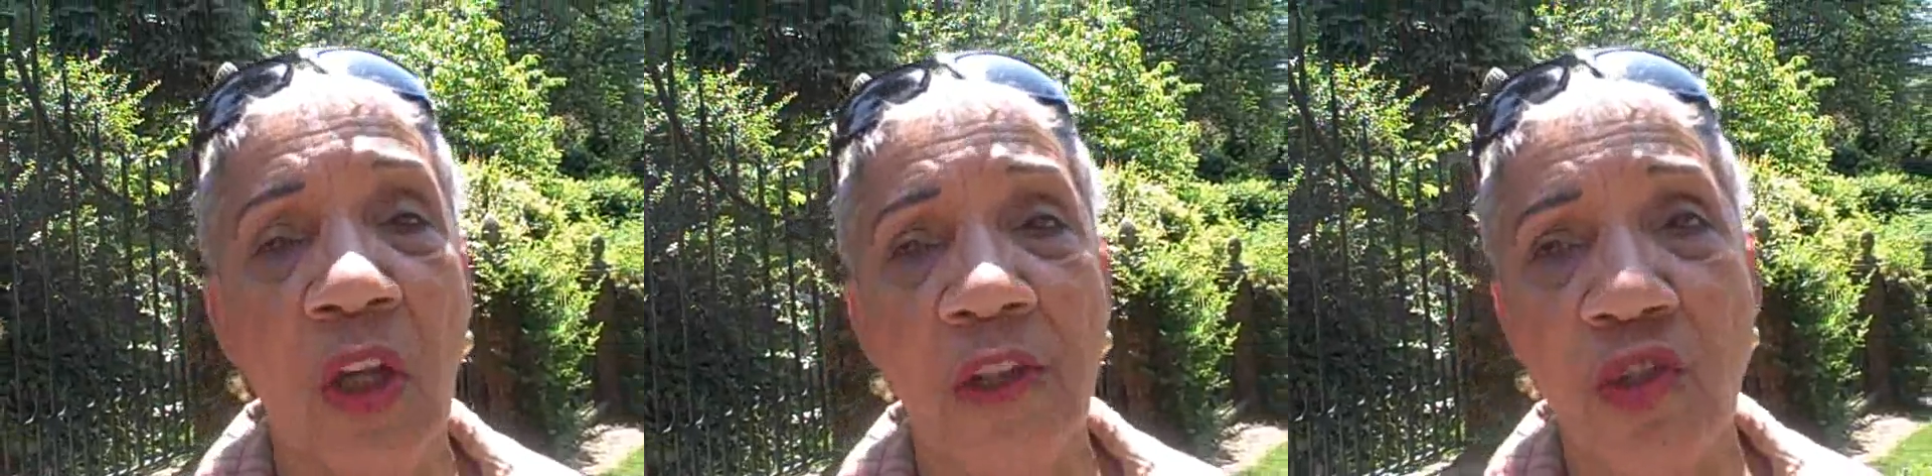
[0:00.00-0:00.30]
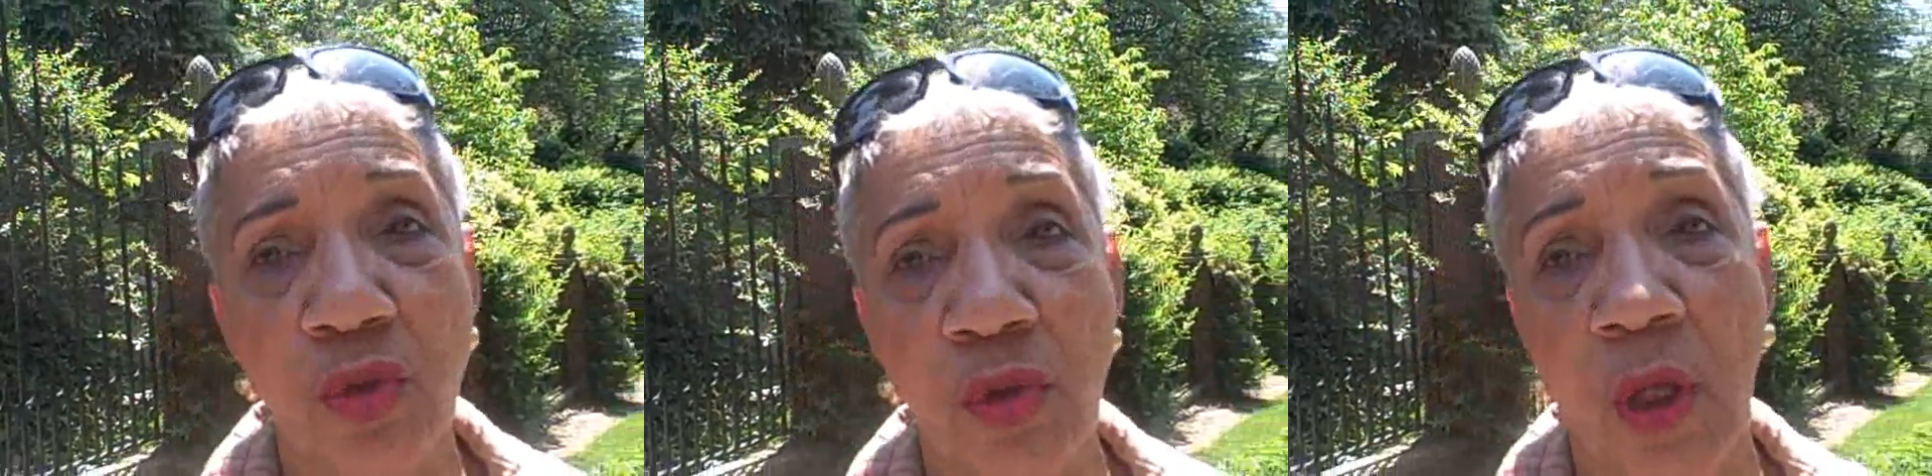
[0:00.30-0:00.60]
on a
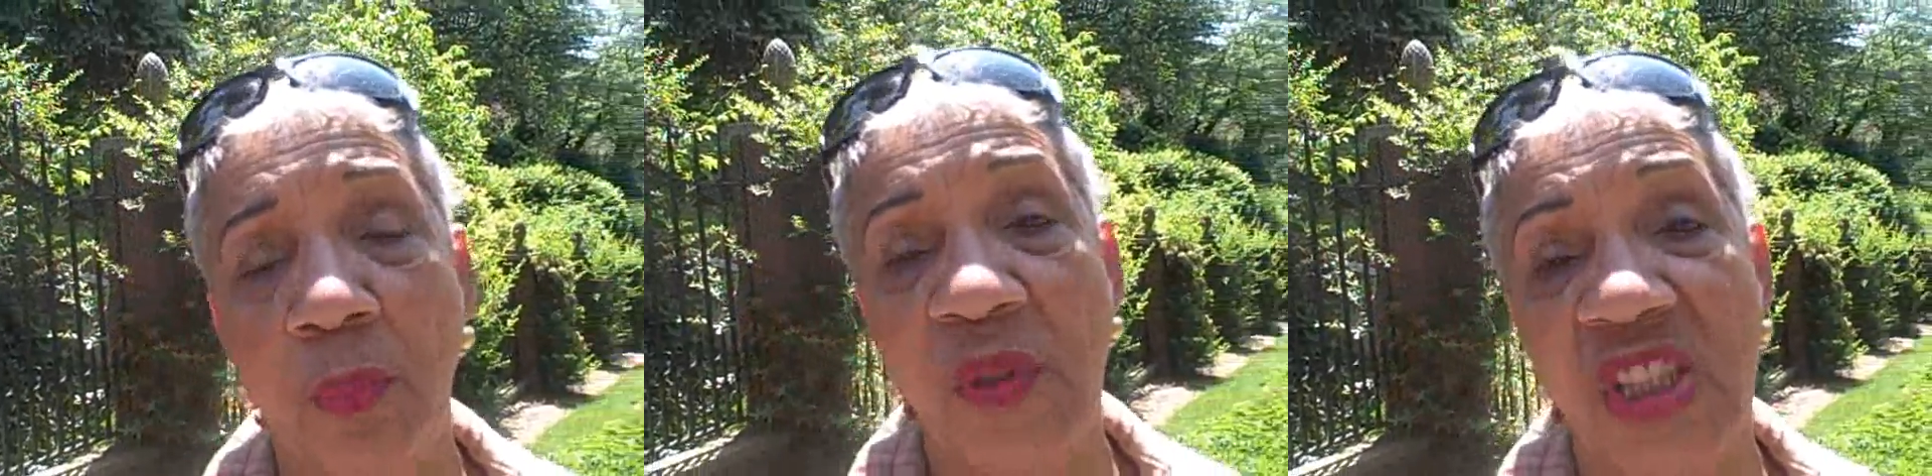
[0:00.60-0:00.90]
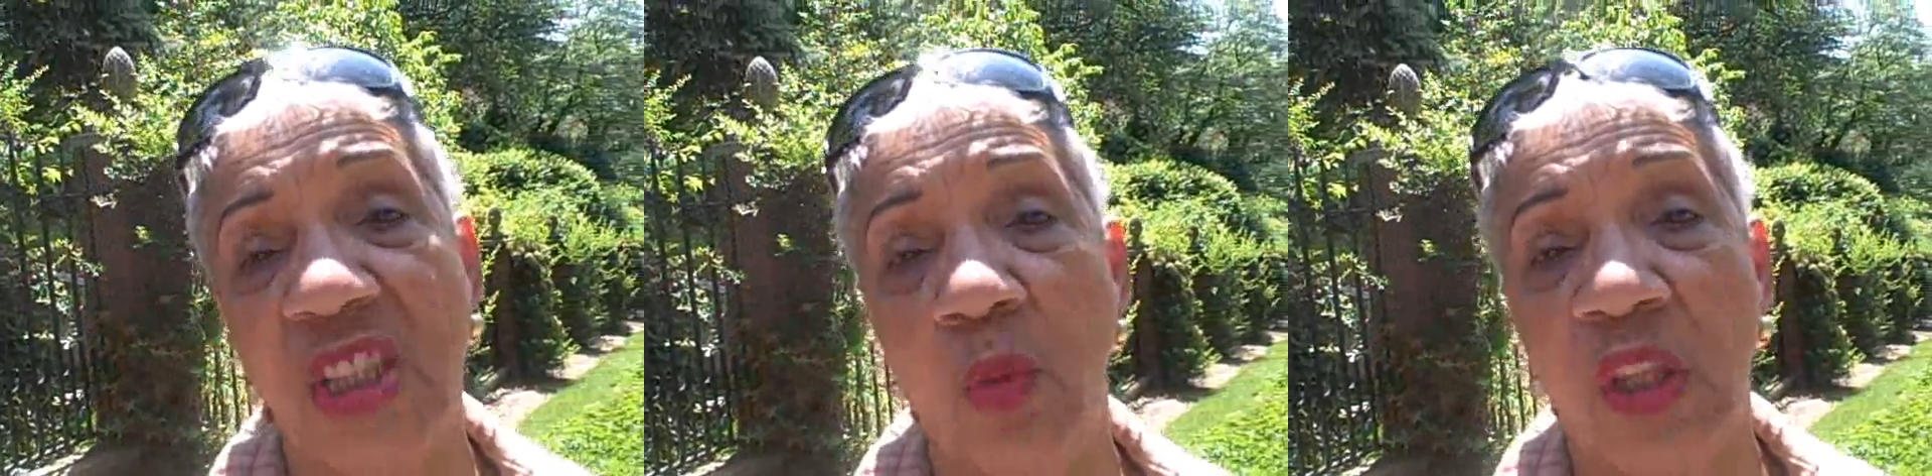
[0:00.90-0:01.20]
trip
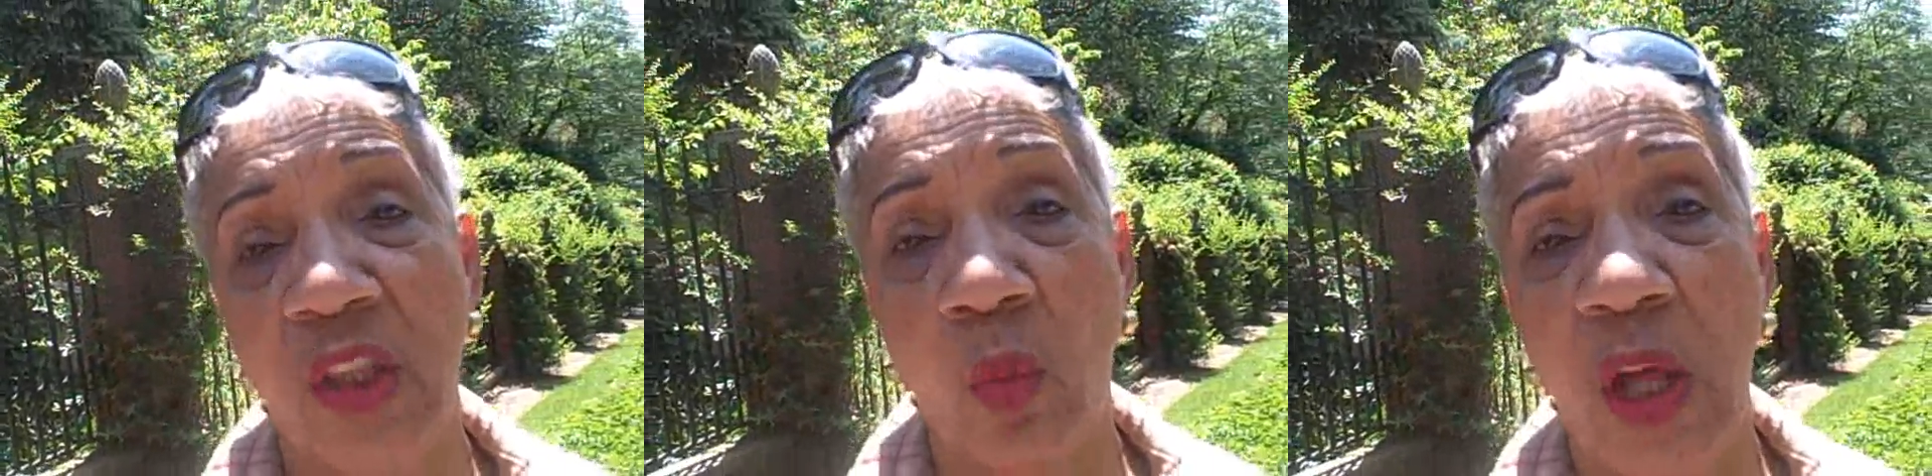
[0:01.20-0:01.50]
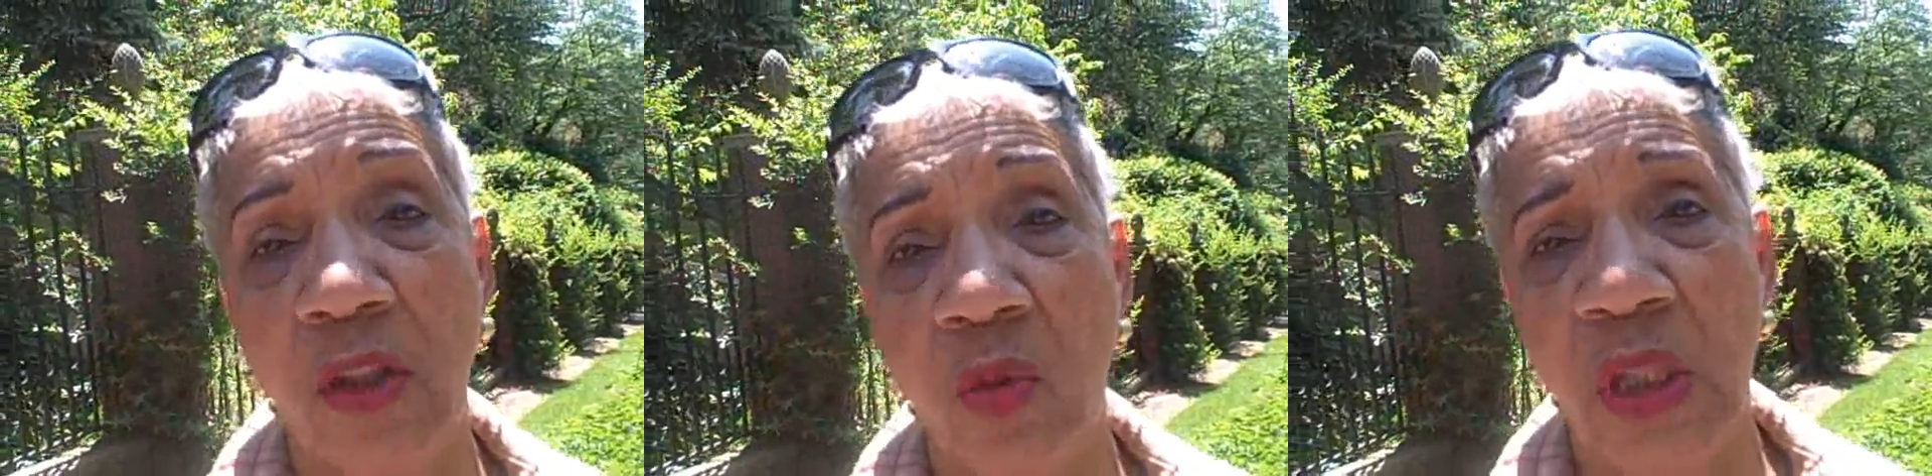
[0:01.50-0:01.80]
to see what the
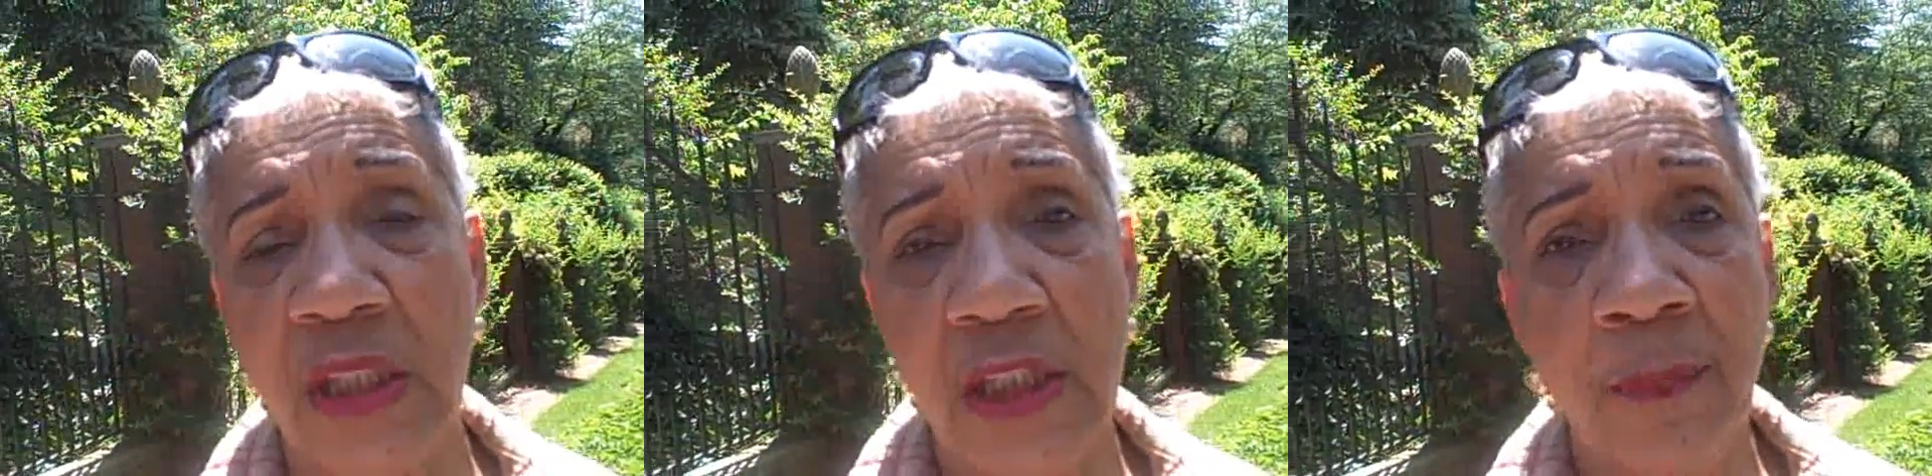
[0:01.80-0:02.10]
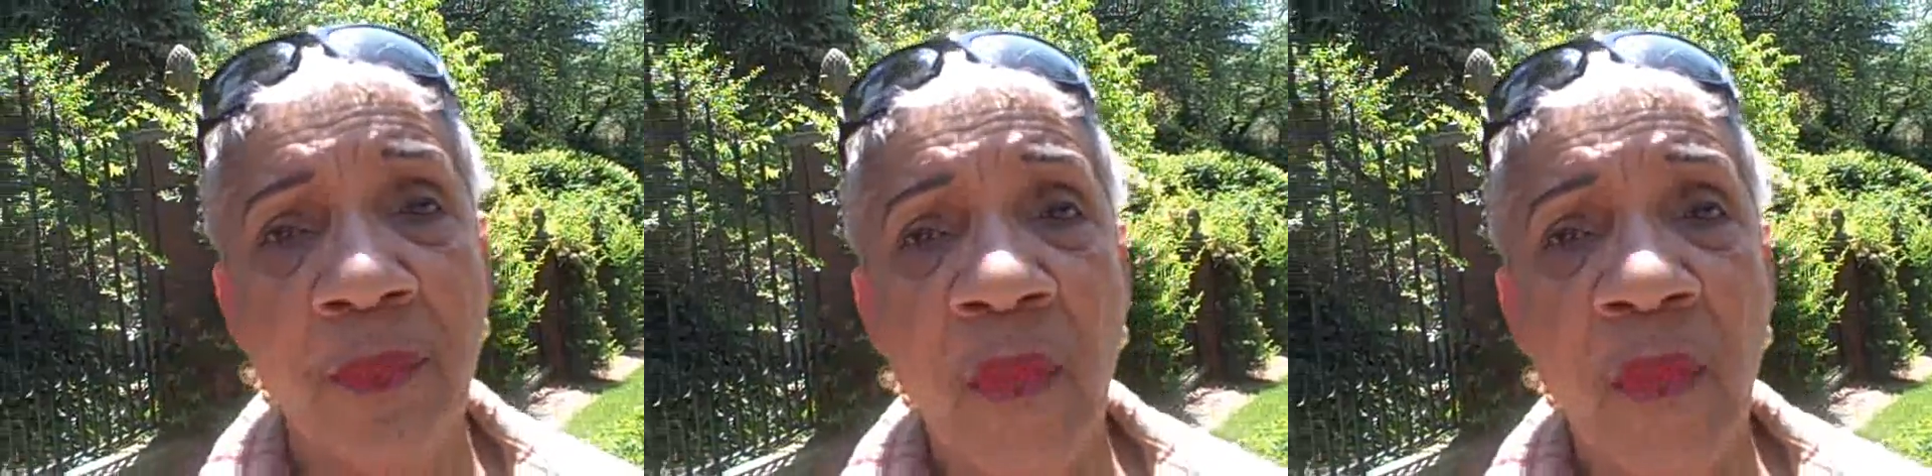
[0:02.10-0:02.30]
weather is